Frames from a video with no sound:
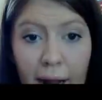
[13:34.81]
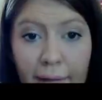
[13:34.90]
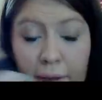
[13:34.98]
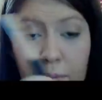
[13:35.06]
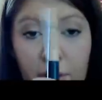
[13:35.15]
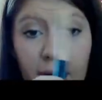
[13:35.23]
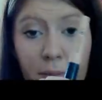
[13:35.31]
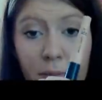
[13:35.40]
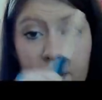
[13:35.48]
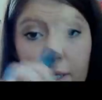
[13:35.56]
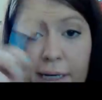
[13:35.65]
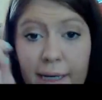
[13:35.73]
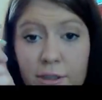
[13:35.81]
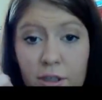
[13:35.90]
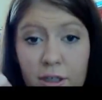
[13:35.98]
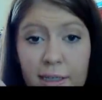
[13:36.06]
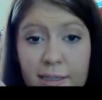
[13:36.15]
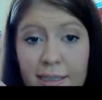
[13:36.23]
eyelid primer that I
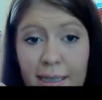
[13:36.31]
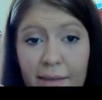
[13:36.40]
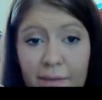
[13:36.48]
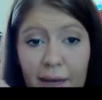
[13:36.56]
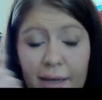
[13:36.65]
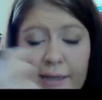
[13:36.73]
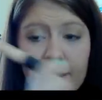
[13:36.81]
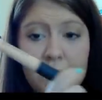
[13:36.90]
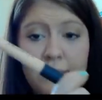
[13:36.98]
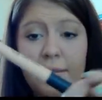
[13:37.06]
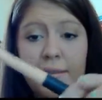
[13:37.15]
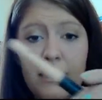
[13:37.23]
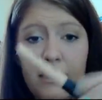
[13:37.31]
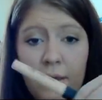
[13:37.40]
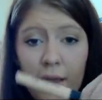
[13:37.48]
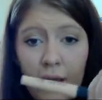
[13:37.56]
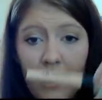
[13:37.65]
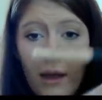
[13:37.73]
trust, and that is
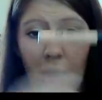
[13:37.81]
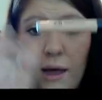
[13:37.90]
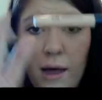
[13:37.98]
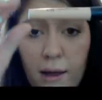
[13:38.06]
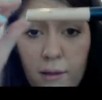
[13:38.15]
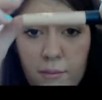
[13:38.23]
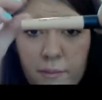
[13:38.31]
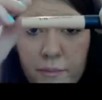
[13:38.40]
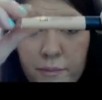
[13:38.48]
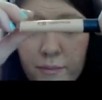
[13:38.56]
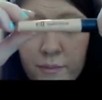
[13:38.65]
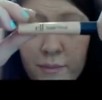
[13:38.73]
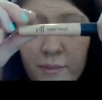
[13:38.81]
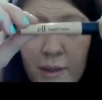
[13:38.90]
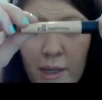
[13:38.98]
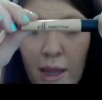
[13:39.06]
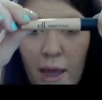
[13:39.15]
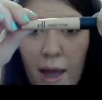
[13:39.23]

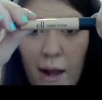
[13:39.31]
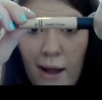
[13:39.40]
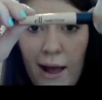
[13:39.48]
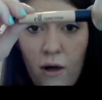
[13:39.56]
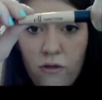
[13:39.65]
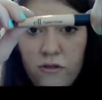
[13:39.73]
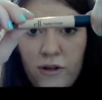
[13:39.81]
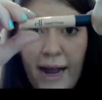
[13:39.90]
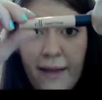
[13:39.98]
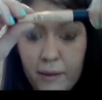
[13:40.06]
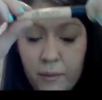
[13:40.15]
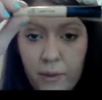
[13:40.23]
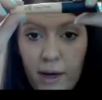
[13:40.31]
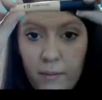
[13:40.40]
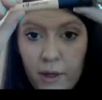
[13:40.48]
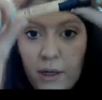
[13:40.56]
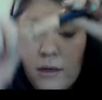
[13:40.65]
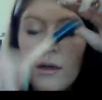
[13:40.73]
E.L.F. eyelid
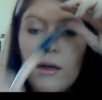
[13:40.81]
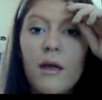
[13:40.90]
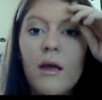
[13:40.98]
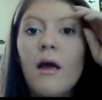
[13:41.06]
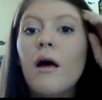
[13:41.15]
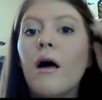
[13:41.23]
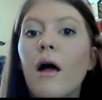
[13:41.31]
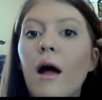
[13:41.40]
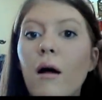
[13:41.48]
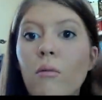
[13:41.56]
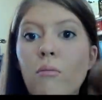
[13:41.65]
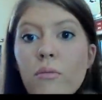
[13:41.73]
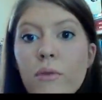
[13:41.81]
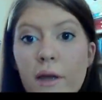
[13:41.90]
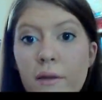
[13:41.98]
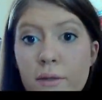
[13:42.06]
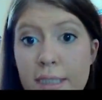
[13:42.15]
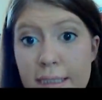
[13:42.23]
primer. The
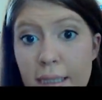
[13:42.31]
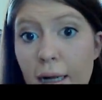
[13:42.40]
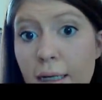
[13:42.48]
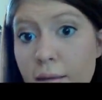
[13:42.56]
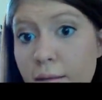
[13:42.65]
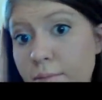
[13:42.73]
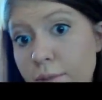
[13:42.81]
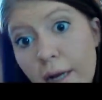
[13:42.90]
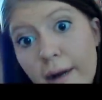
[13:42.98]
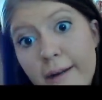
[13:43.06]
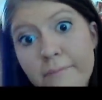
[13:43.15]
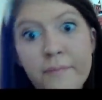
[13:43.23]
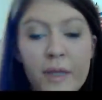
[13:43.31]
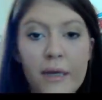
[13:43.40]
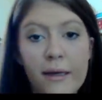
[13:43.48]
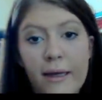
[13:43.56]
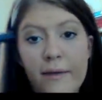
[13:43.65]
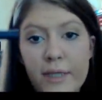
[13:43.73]
other ones suck, I'm sorry,
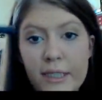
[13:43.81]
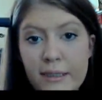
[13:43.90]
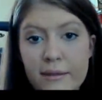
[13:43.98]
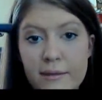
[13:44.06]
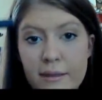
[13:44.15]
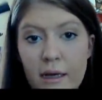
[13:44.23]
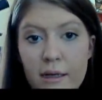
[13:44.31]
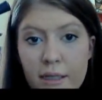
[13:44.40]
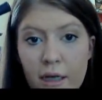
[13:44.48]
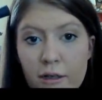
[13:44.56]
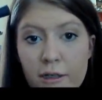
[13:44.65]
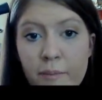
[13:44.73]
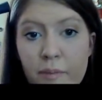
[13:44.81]
and this is $1.